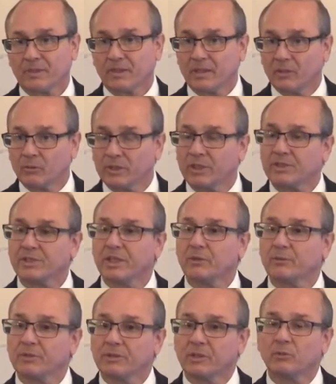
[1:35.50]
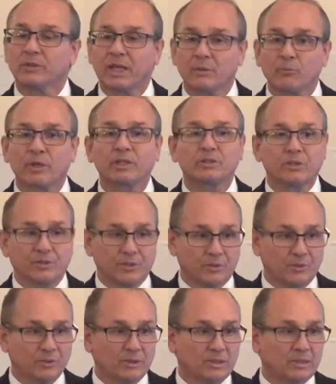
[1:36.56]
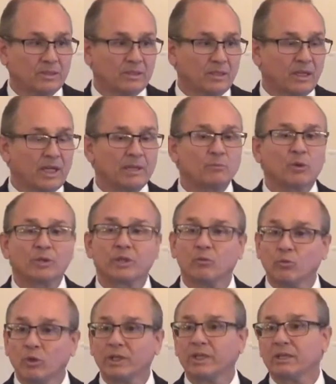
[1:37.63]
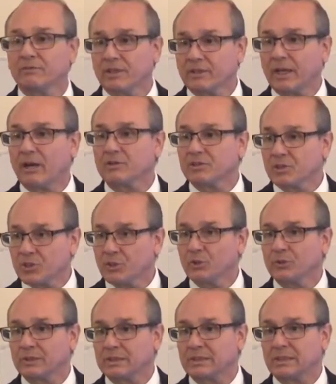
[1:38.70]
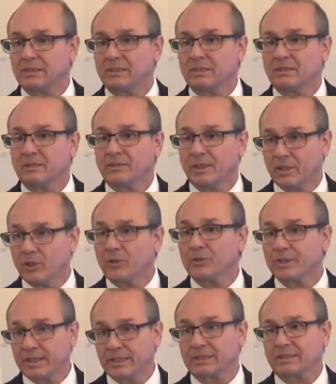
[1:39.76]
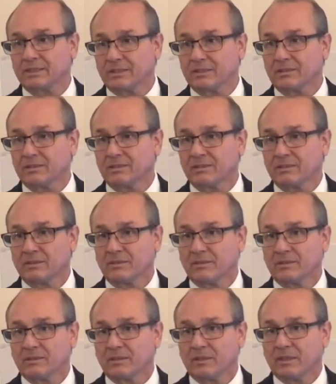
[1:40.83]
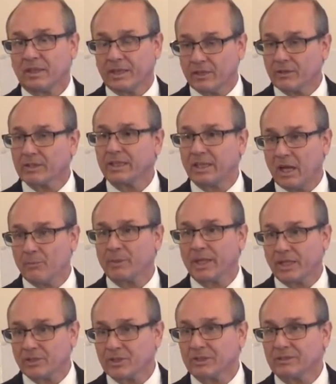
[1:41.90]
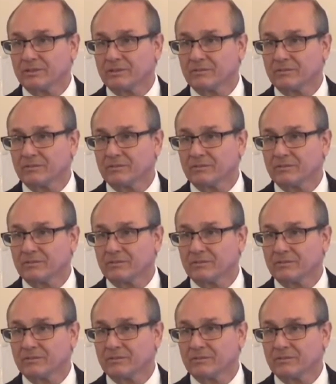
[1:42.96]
And I want to share with you what I bring to you I am only one out of a thousand students that learned this in our denomination.